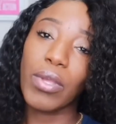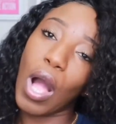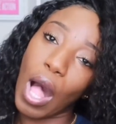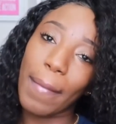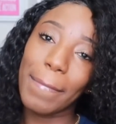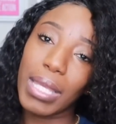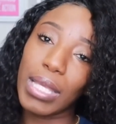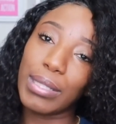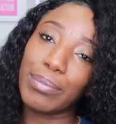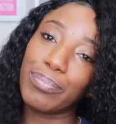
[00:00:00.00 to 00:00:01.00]
Call
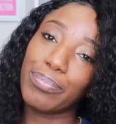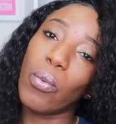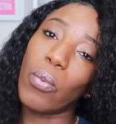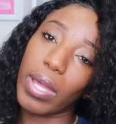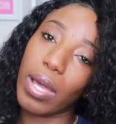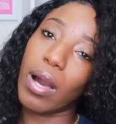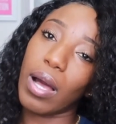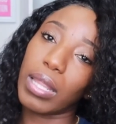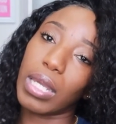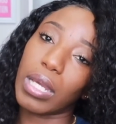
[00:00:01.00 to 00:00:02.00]
me
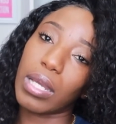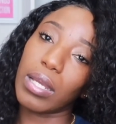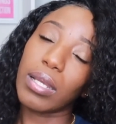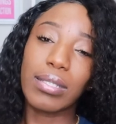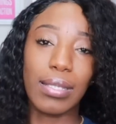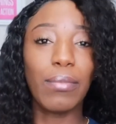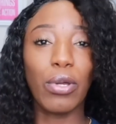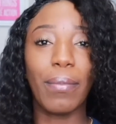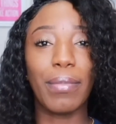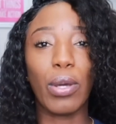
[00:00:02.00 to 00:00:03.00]
wigaholic, because I'm
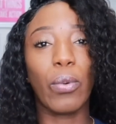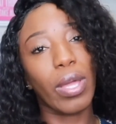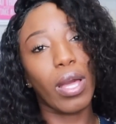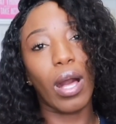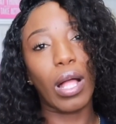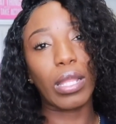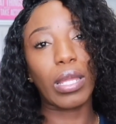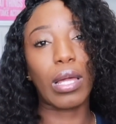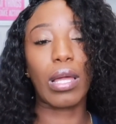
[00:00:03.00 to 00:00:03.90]
gonna be a wigaholic.